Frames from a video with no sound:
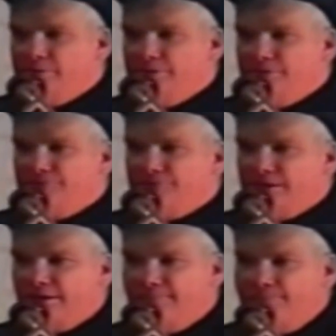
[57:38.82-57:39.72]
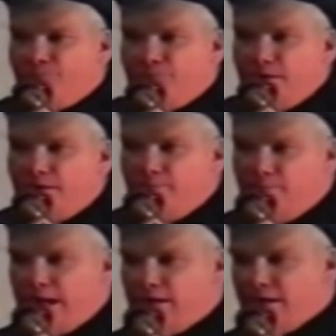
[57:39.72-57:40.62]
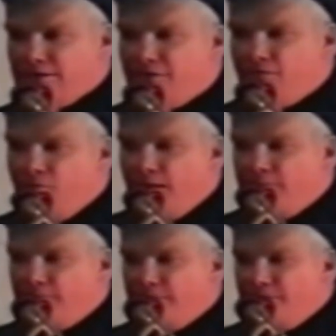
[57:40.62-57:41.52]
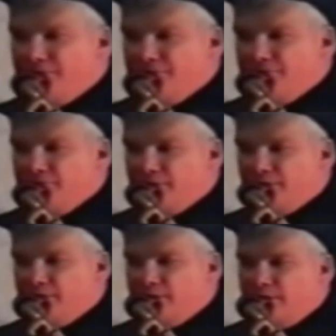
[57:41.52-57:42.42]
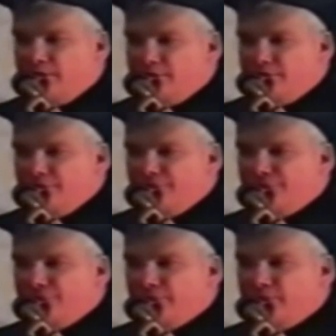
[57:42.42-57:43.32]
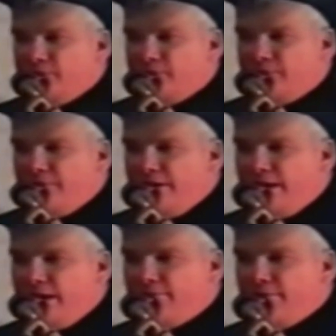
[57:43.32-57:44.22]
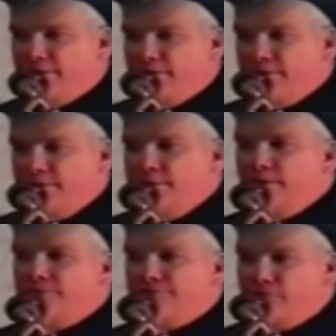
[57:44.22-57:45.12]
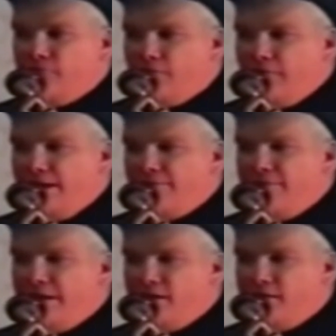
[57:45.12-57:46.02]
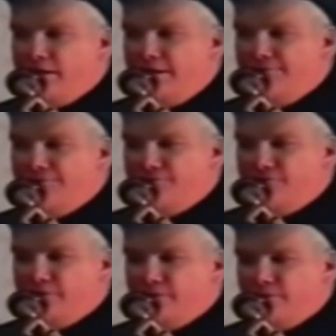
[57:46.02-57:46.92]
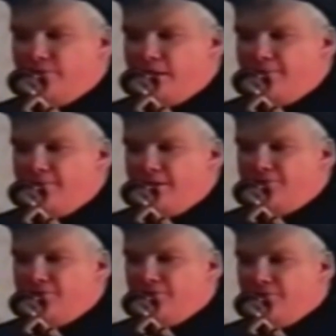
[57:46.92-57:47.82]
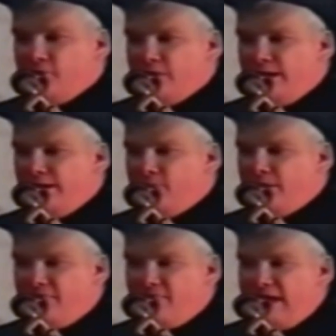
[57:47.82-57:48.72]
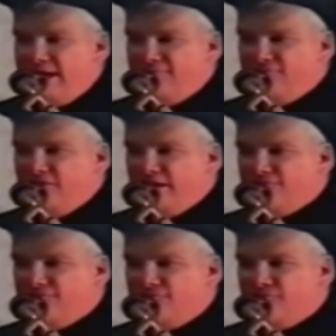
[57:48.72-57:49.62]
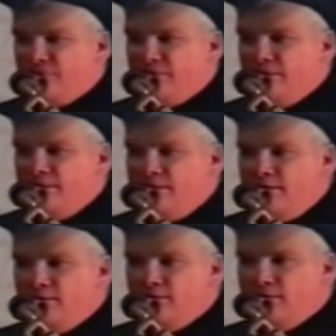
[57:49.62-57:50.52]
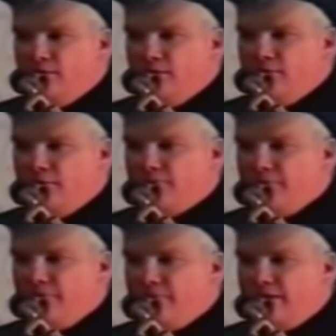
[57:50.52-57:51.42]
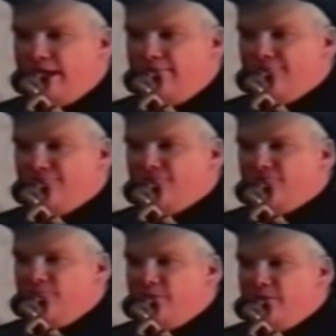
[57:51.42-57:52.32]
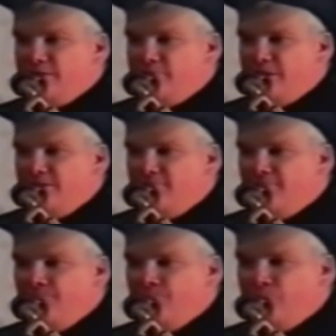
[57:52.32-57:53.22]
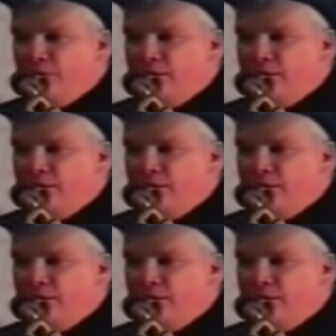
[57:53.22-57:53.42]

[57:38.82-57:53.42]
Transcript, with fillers: to produce uh, uh, biological weaponry to uh, uh reduce or thin out the so-called ethnic cleanse uh, the population of the planet by five-sixths, or uh, roughly five of six billion people